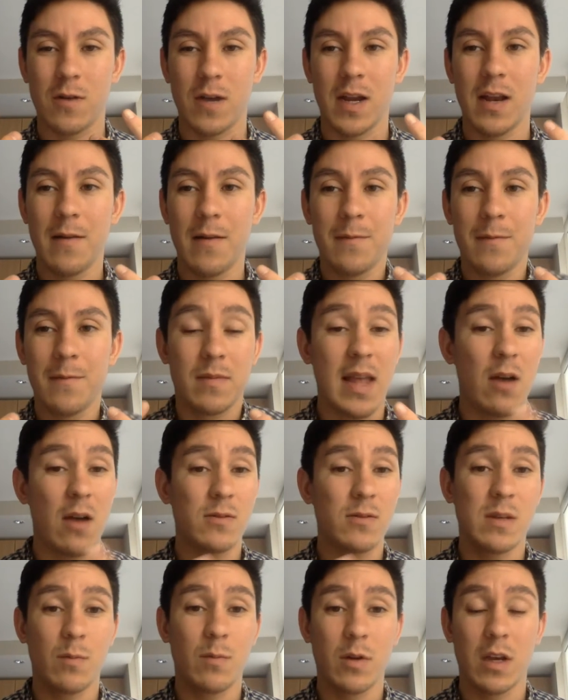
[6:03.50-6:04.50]
right, now
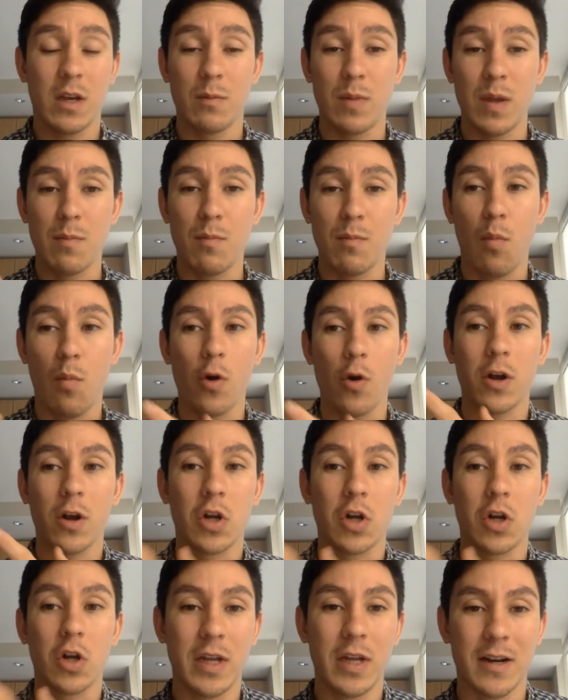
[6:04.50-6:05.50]
someone can be more
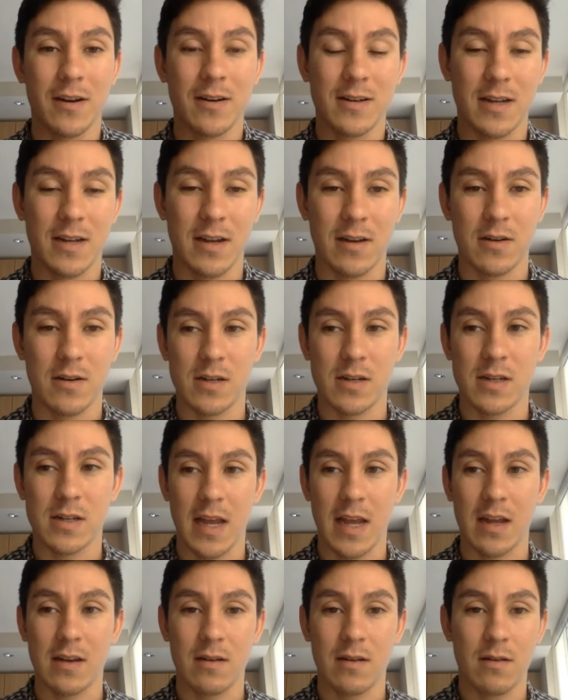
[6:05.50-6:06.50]
clear to
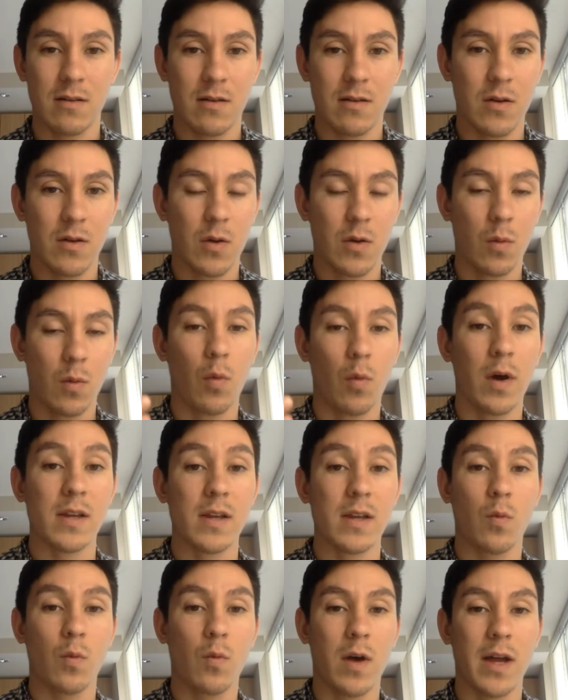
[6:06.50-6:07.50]
understand what
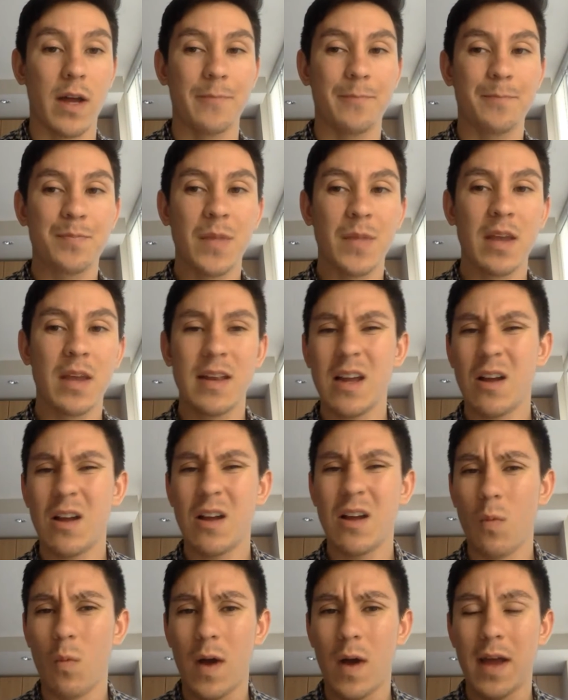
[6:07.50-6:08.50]
is what.
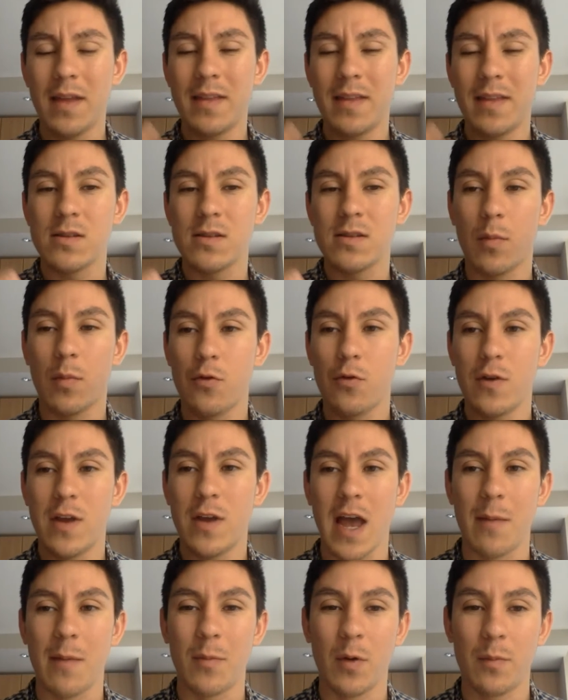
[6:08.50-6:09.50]
Now, why this long
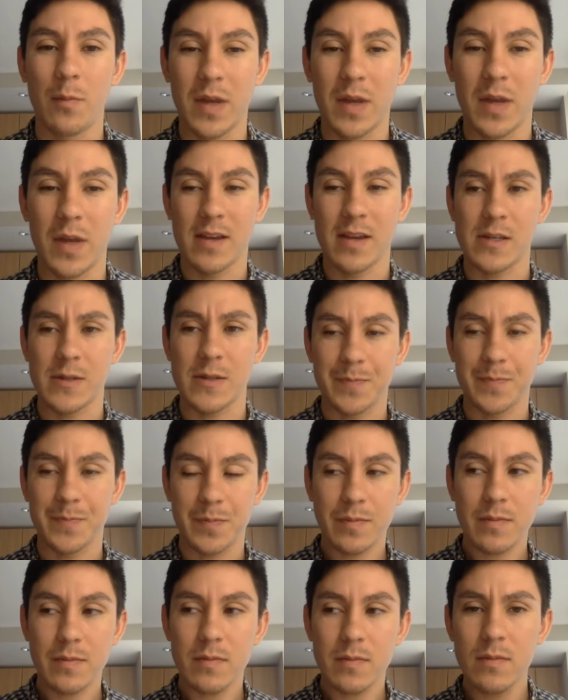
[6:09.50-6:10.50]
preamble? Because
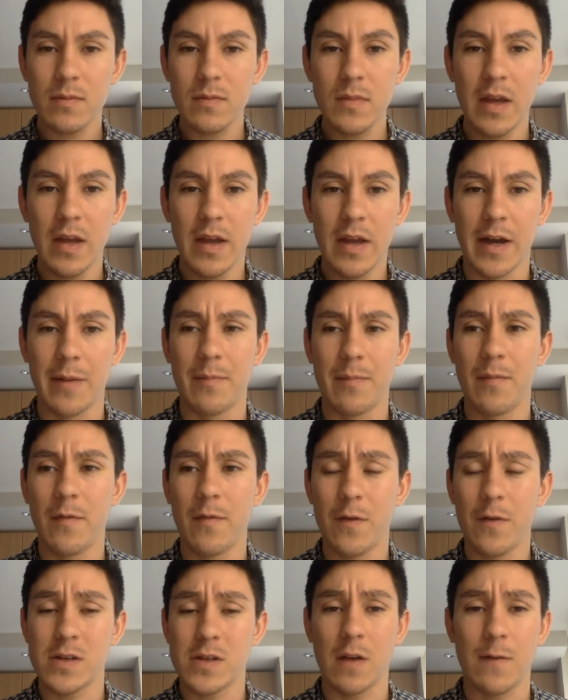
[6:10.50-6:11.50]
um,
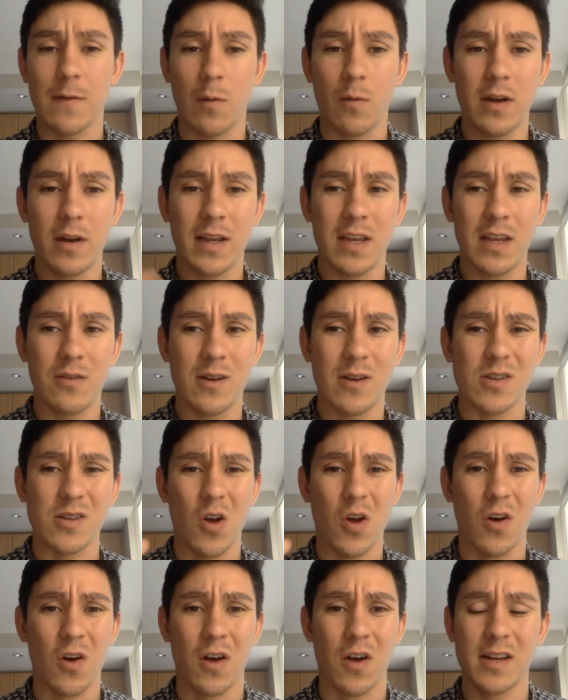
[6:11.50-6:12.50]
first off, I want to get you guys
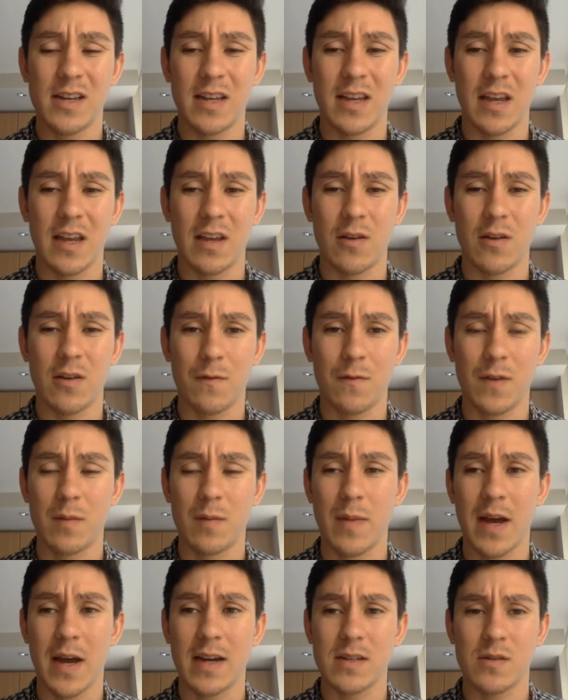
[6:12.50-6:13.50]
on to get your
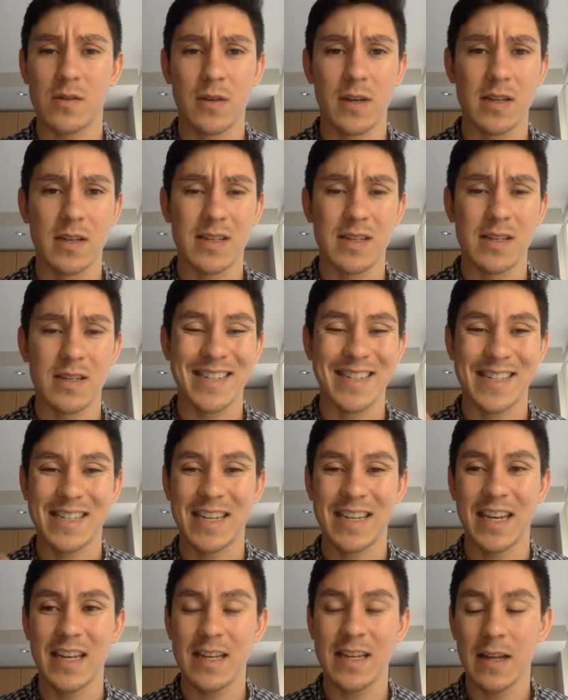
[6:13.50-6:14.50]
feedback so you guys can
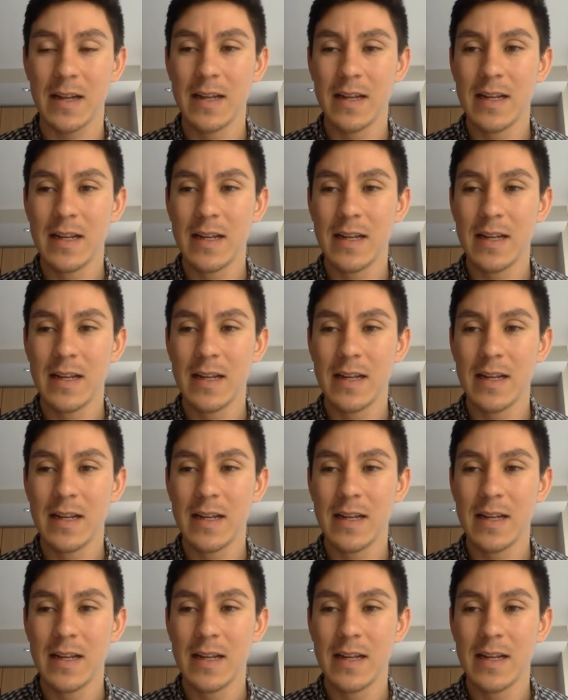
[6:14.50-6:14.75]
see it